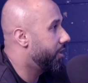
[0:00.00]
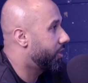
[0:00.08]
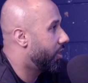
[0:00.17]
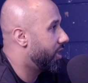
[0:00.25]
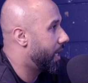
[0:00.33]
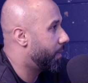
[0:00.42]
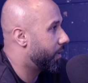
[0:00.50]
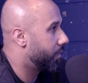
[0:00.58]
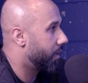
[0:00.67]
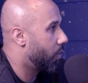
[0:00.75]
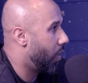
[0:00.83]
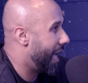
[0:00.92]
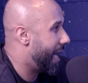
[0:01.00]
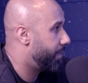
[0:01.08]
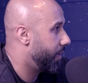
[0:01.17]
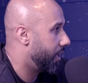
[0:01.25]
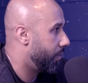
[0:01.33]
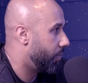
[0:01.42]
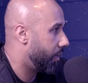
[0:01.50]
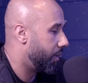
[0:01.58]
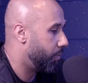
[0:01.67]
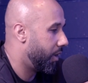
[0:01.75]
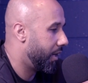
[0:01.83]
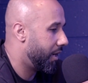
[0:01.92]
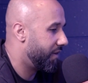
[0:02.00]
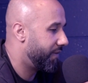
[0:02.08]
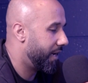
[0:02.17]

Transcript: Tony about what happened in my life.